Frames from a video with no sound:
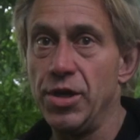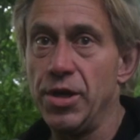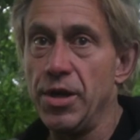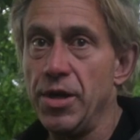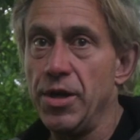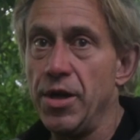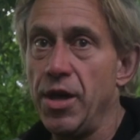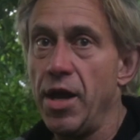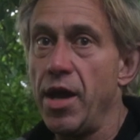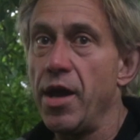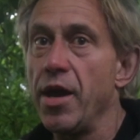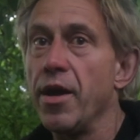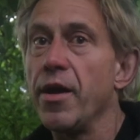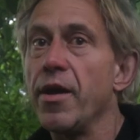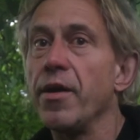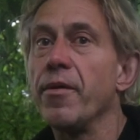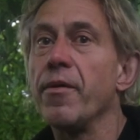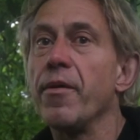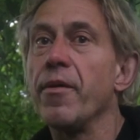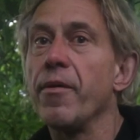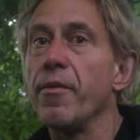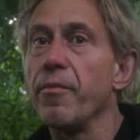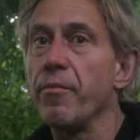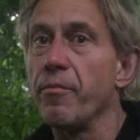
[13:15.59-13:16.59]
There's empathy
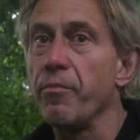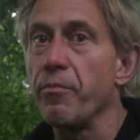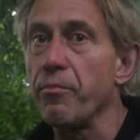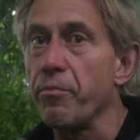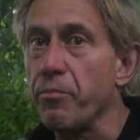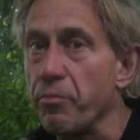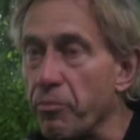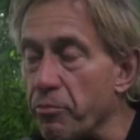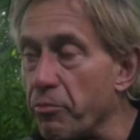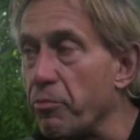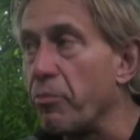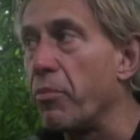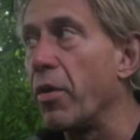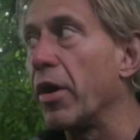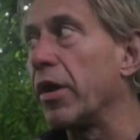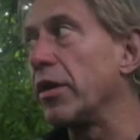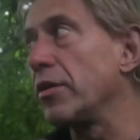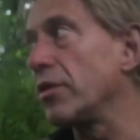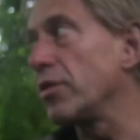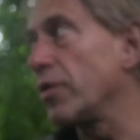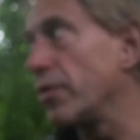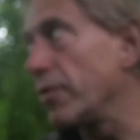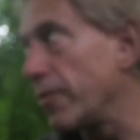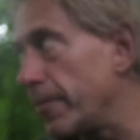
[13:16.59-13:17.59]
now, and but you're
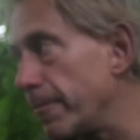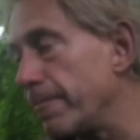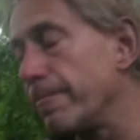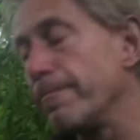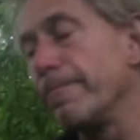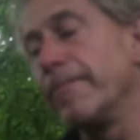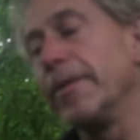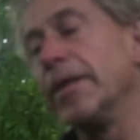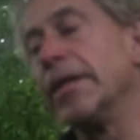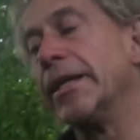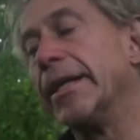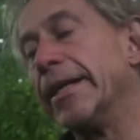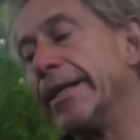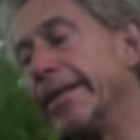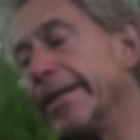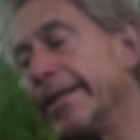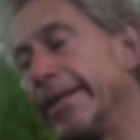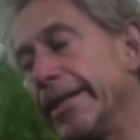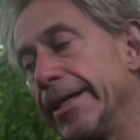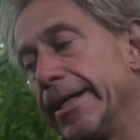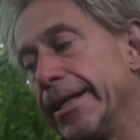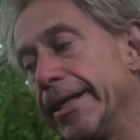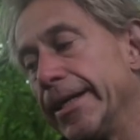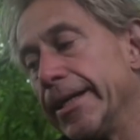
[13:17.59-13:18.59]
getting more
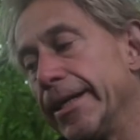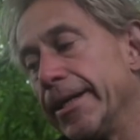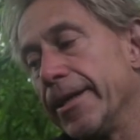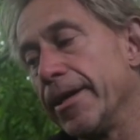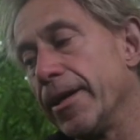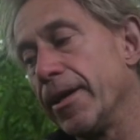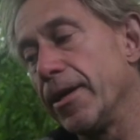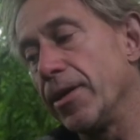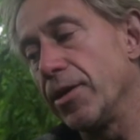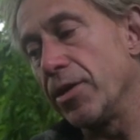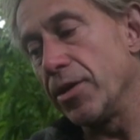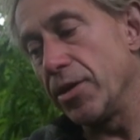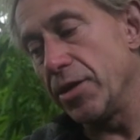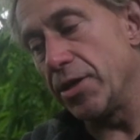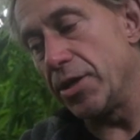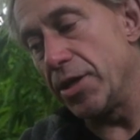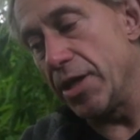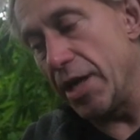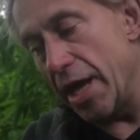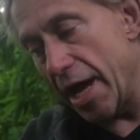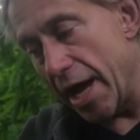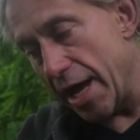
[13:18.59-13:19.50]
resources, potentially food.